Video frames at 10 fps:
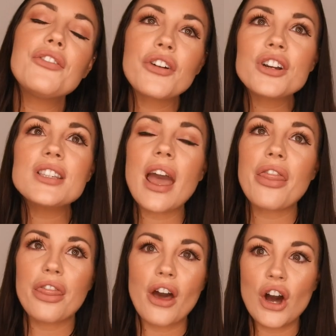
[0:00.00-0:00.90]
first I
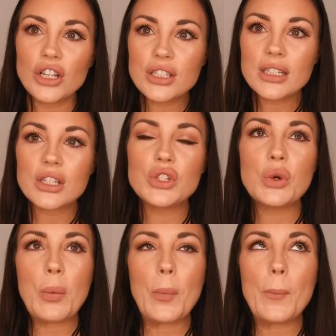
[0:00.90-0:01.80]
thought
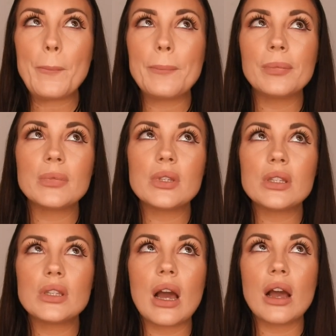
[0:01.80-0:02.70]
to
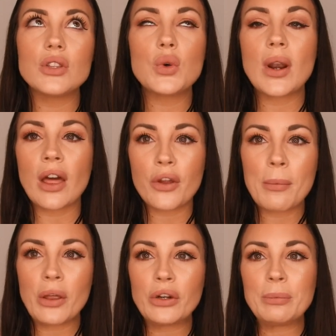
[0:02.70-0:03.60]

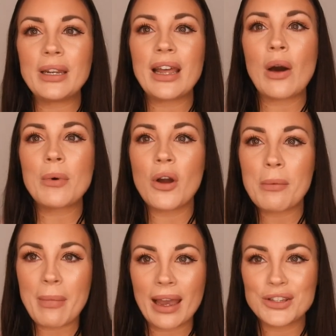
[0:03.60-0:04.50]
another model, but now I'm
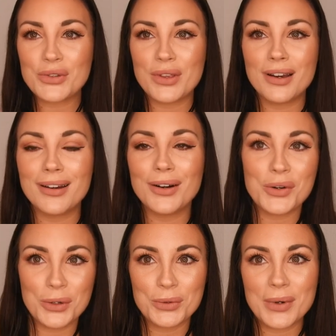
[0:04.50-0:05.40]
going back to the
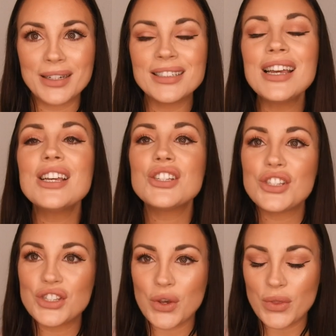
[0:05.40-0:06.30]
old one.
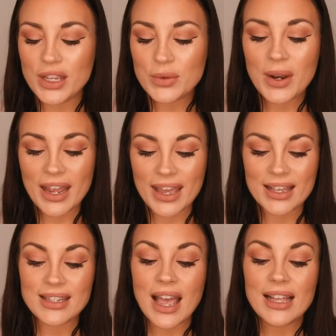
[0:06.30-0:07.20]
So this one
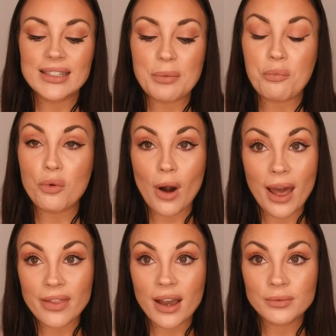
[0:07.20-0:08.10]
is the
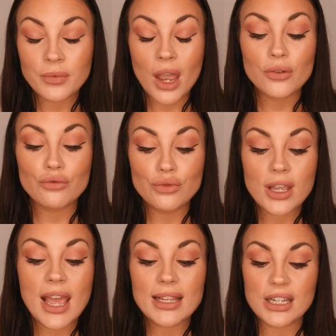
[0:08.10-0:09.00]
Prada
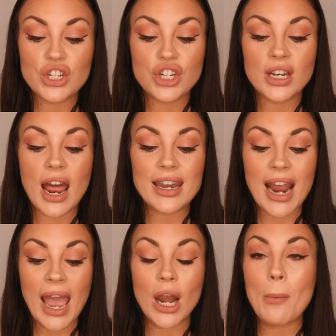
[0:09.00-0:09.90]
Re Edition
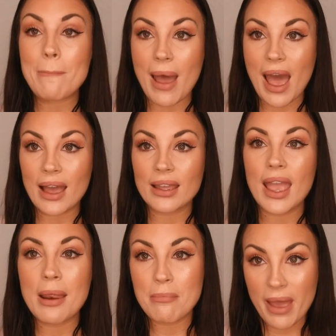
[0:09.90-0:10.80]
Nylon
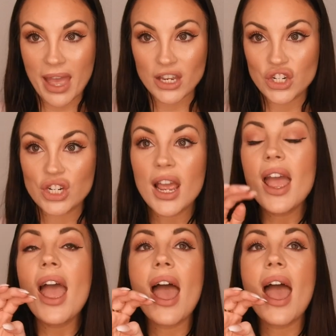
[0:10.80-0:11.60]
Bag in beige.